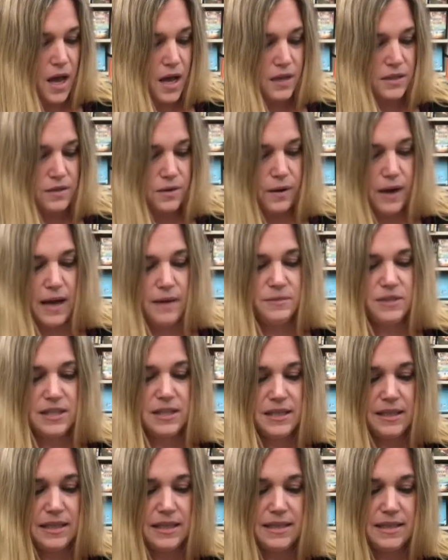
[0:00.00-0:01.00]
So I'm
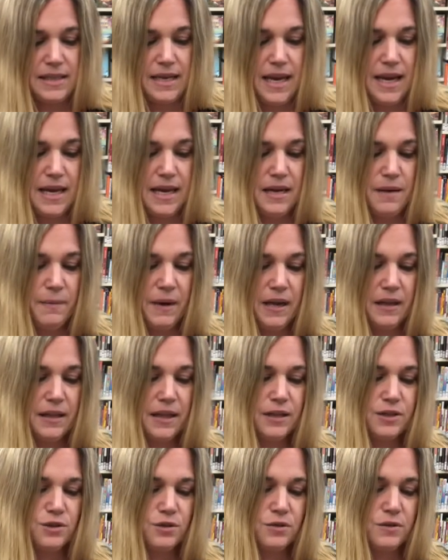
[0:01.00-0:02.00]
just gonna take my
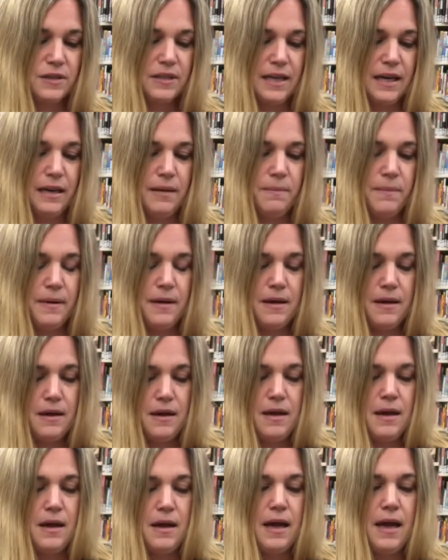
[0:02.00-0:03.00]
electrical tape
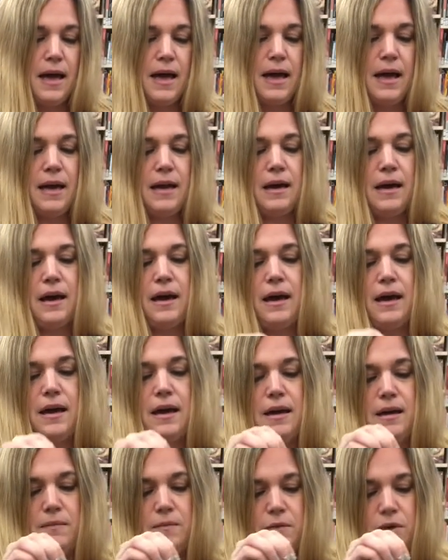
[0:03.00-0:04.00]
and
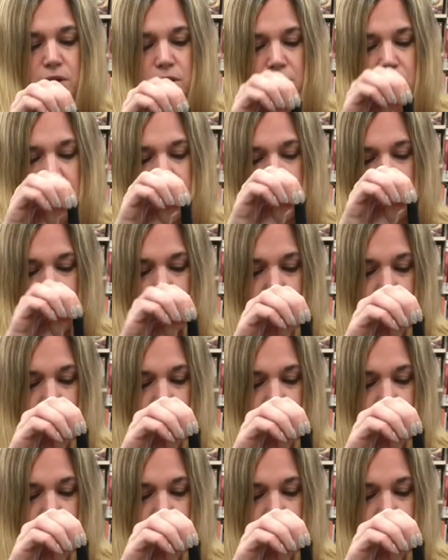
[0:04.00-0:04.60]
I'm gonna take a